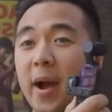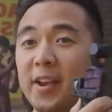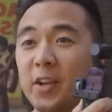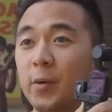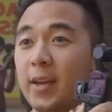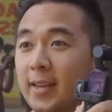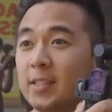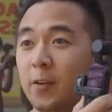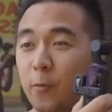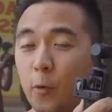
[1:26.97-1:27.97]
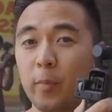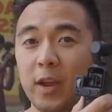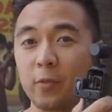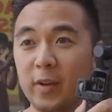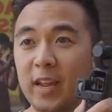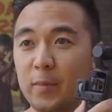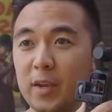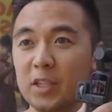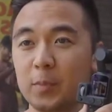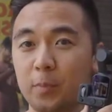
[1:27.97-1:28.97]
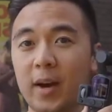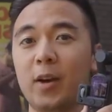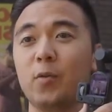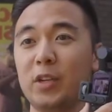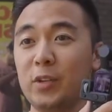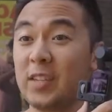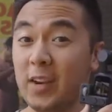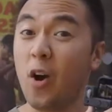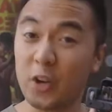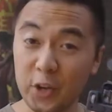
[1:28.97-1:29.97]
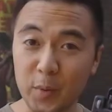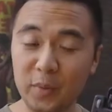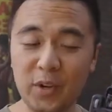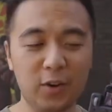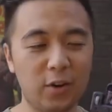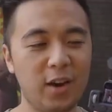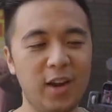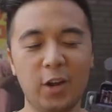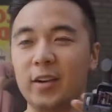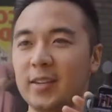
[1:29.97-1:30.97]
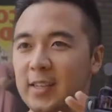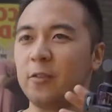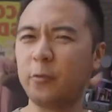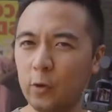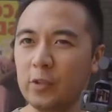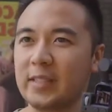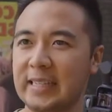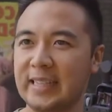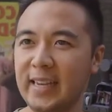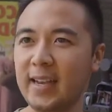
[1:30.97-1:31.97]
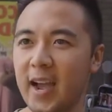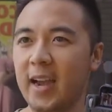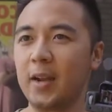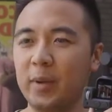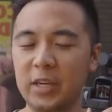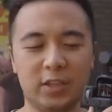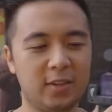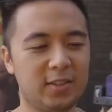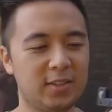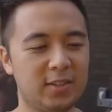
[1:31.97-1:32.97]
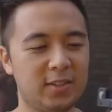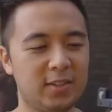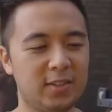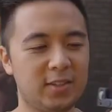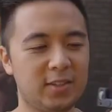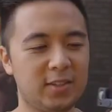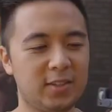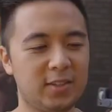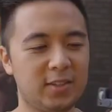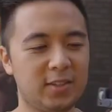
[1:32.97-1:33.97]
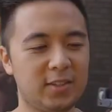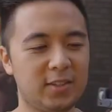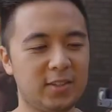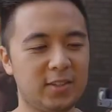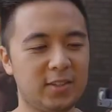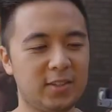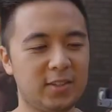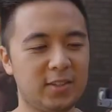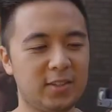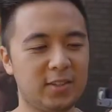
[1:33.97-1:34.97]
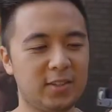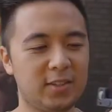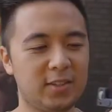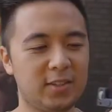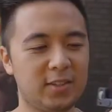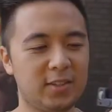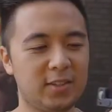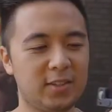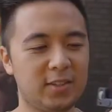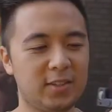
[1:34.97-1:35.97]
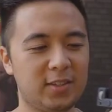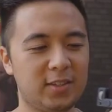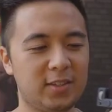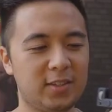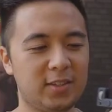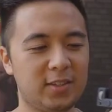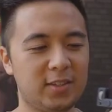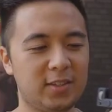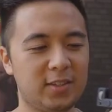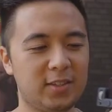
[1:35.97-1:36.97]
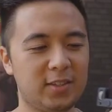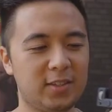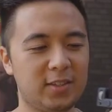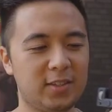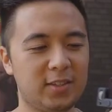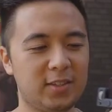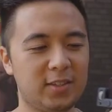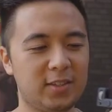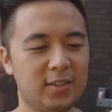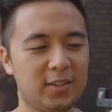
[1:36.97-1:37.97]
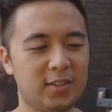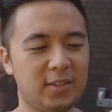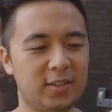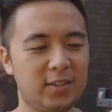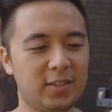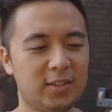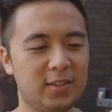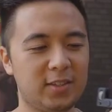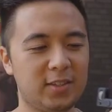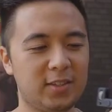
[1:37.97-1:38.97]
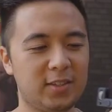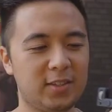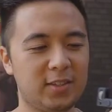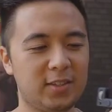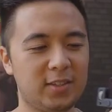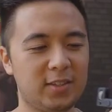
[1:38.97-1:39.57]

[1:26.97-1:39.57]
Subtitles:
Mind you, it is a 4:3 image, but when you see it on your computer, you're going to see a full 16:9 picture. Sorry guys, but you can actually change the aspect ratio on the screen so you can see your entire composition. That was our bad.